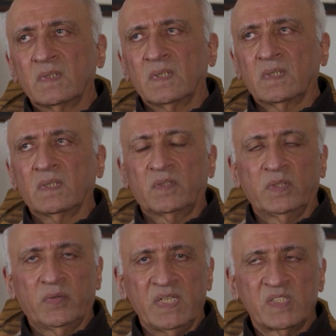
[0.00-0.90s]
uh, to
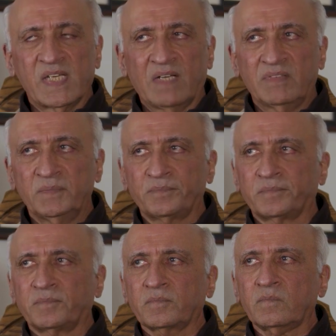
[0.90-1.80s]
grade seven
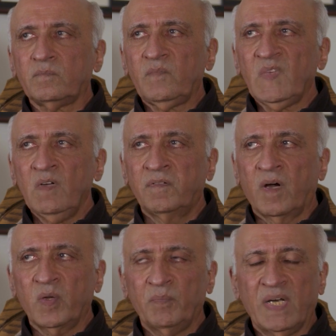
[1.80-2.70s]

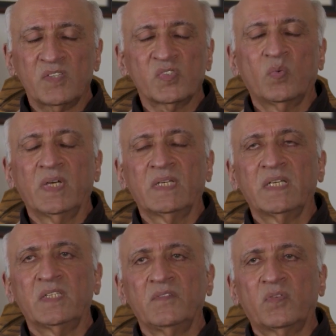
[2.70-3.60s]
Father passed away in
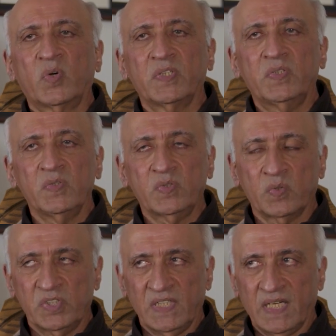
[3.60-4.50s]
1942, so
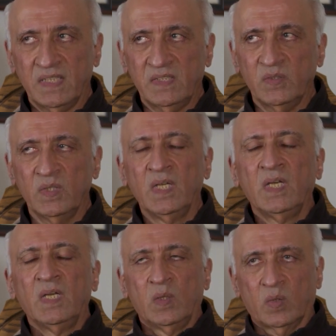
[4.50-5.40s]
she had to
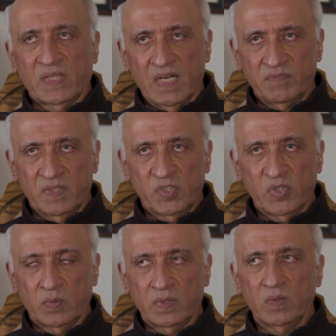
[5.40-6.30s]
look after the
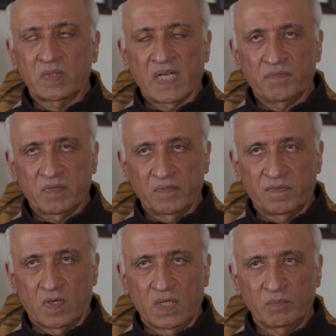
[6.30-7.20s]
children, look after the
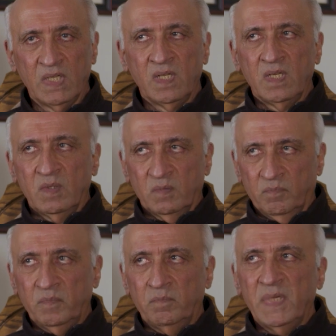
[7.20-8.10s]
farm.
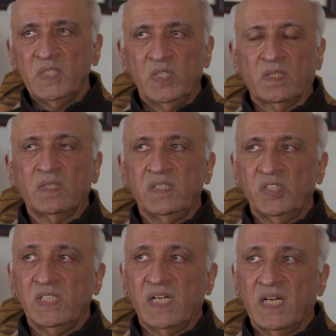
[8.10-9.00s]
Basically,
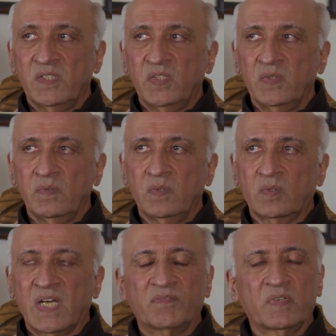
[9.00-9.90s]
she had to
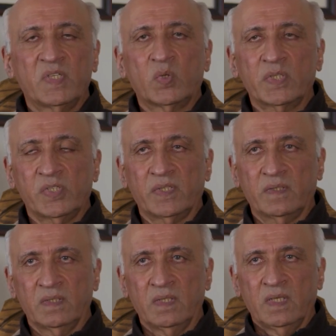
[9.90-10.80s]
look after the orchard.
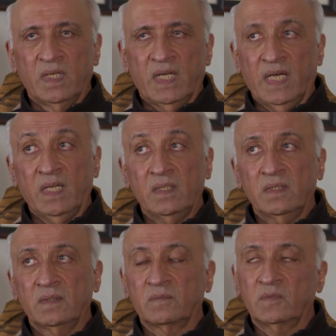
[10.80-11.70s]
And
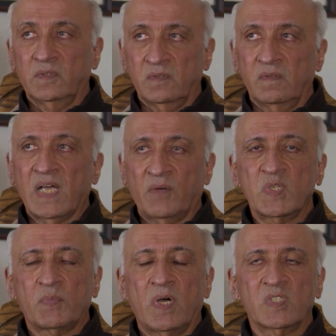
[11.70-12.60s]
that
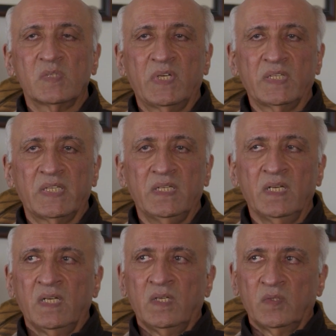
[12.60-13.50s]
responsibility
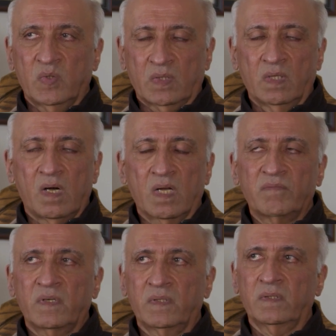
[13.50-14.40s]
took a lot of
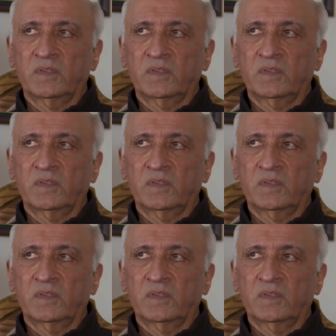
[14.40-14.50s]
her